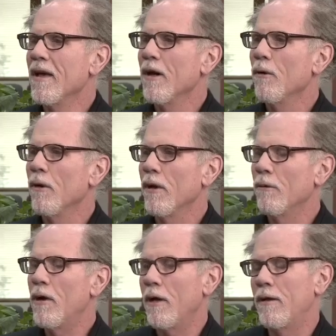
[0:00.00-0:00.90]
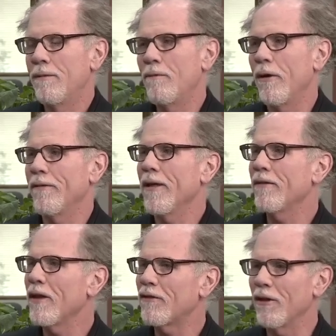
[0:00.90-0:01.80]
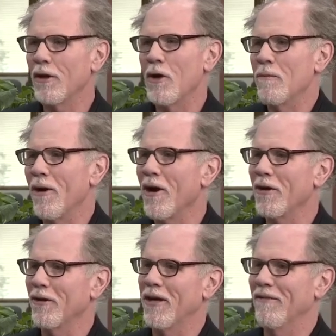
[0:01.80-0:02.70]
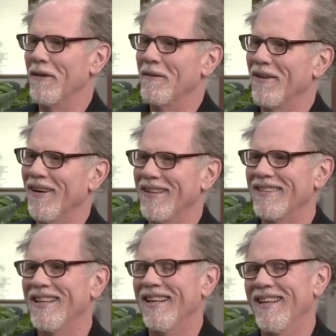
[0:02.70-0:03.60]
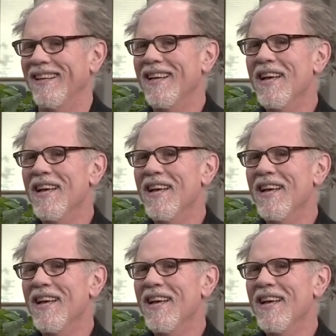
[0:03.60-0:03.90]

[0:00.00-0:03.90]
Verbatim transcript: Well, boy, that's a low bar you're giving me right there.